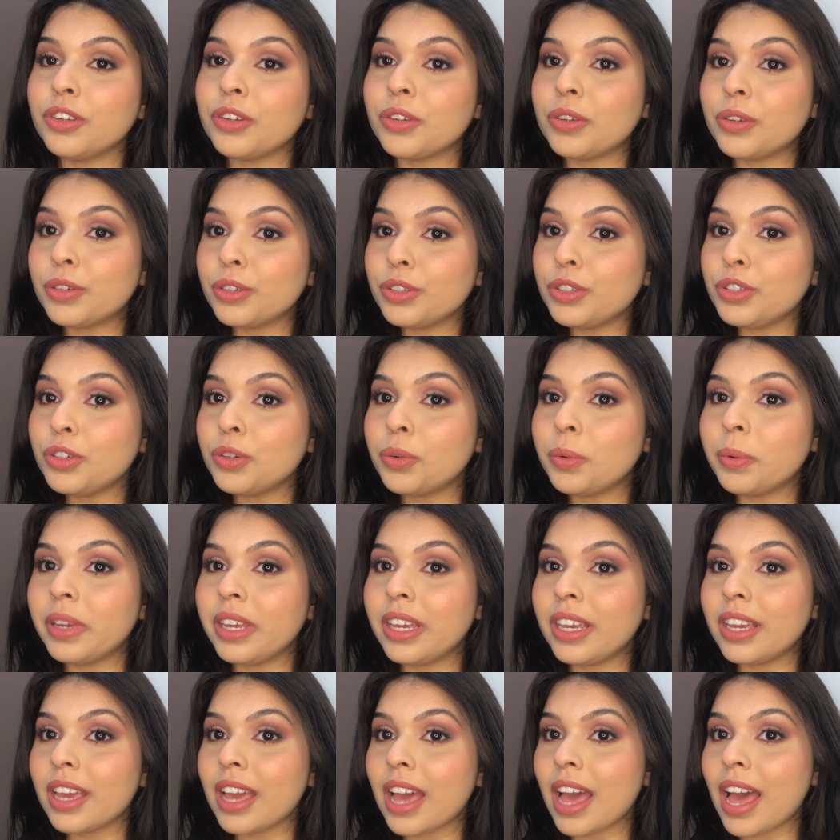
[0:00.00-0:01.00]
you know,
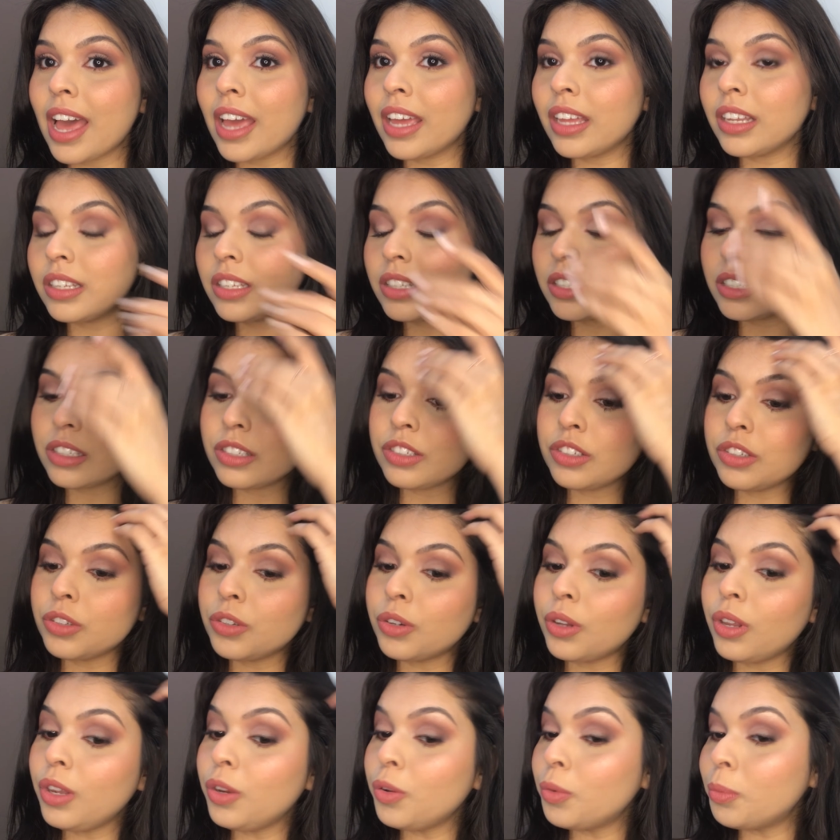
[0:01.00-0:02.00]
dewy and, you
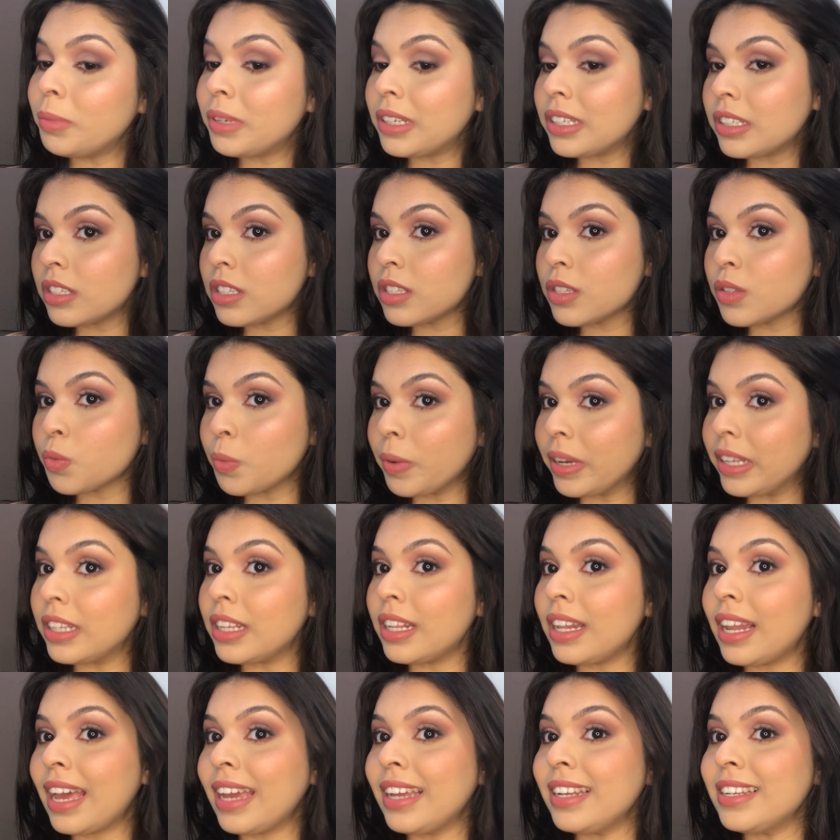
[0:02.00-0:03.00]
know, luminous when
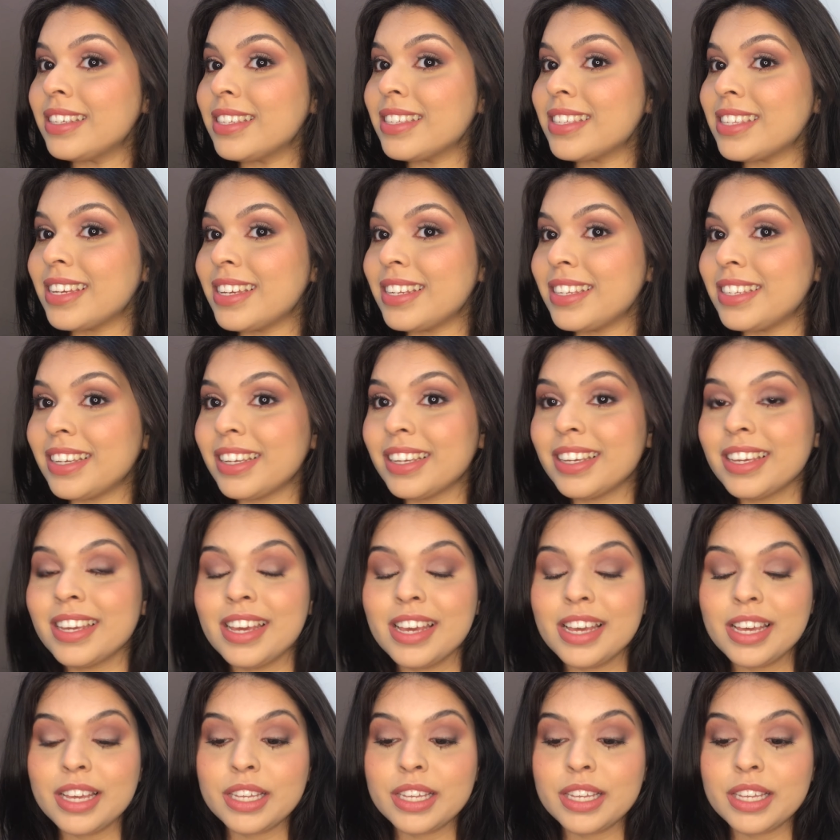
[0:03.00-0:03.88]
the light is hitting.